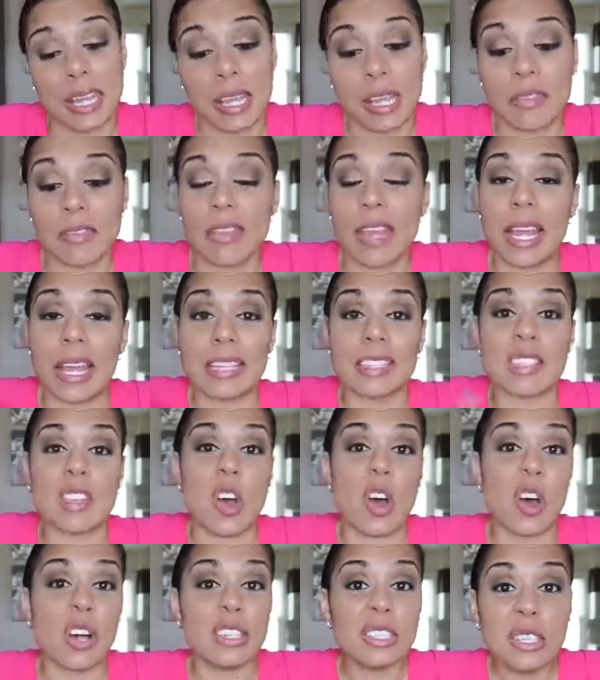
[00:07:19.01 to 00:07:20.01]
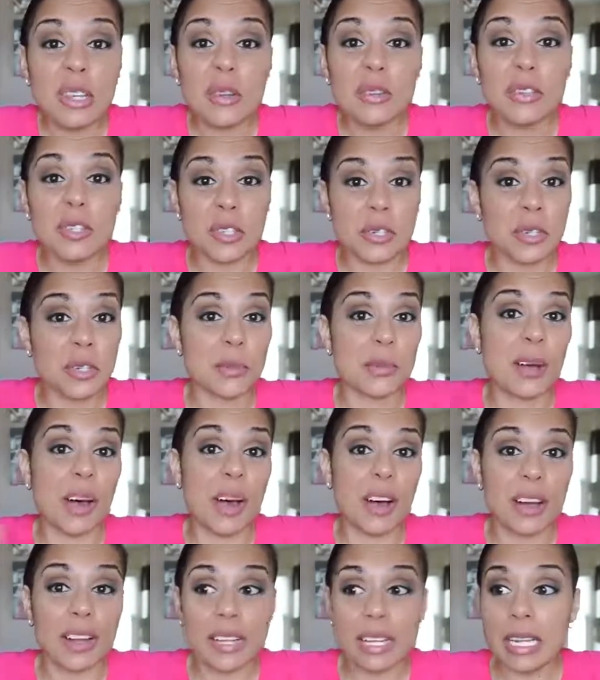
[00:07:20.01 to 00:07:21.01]
If that's on YouTube,
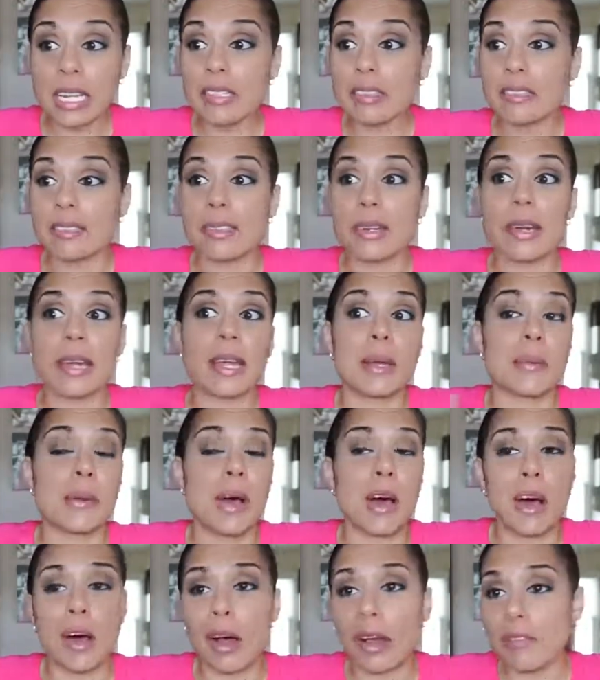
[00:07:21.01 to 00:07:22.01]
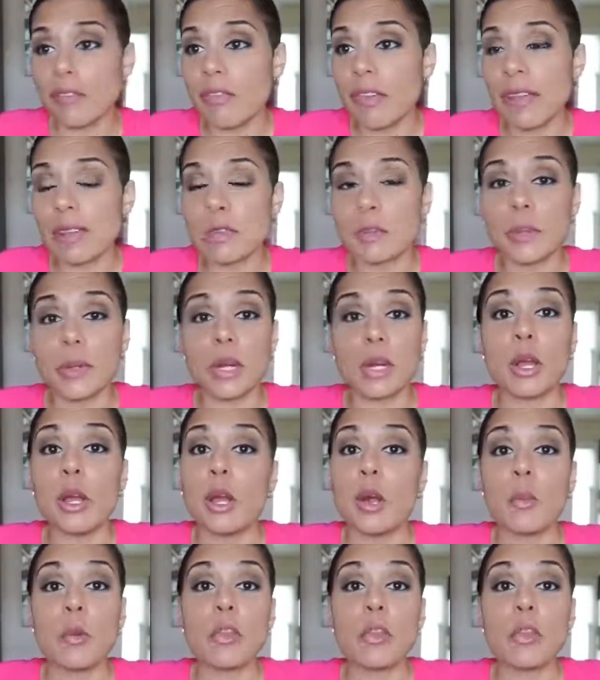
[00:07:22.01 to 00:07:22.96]
on Instagram, on Facebook,